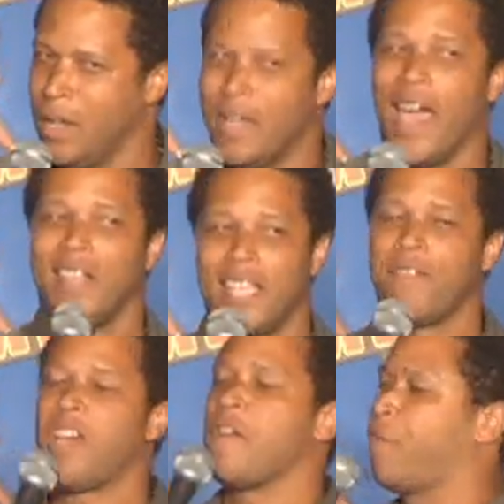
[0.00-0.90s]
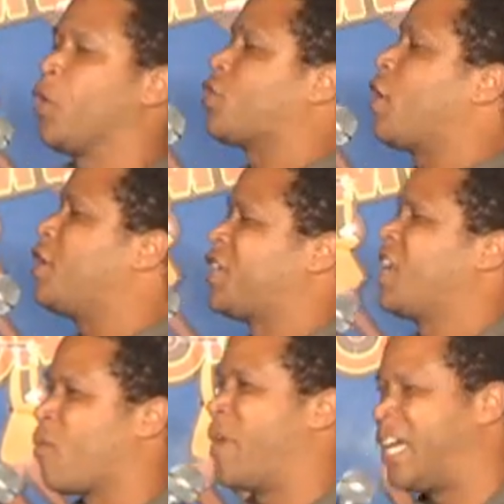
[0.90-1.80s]
Yeah, like the very first
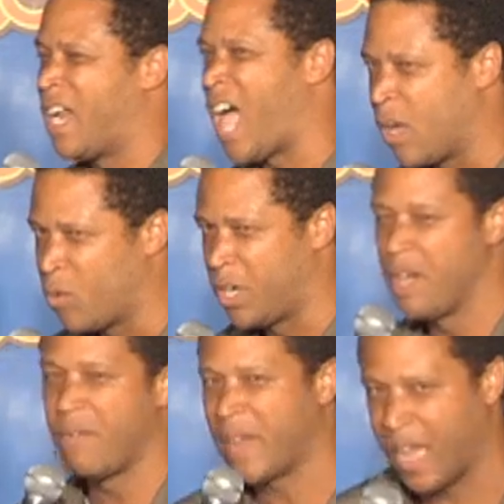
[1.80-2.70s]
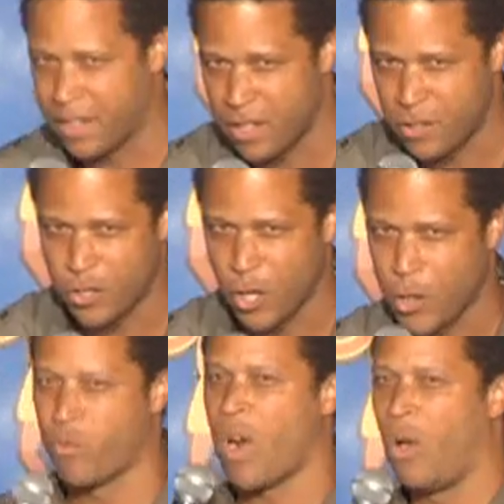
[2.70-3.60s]
audition I went in Hollywood, I'll never forget this,
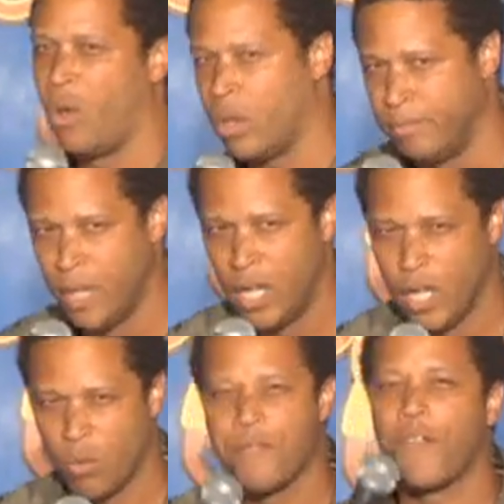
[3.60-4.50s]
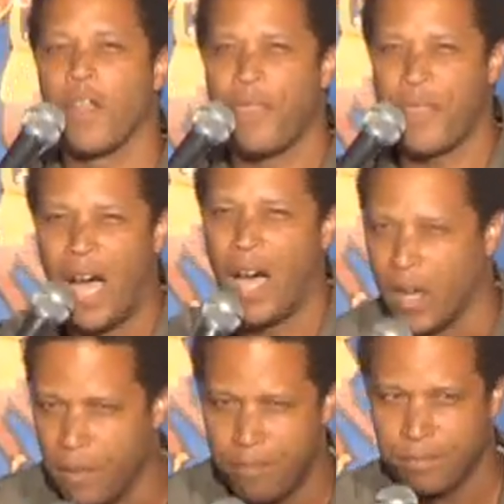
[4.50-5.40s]
the role was for a thug.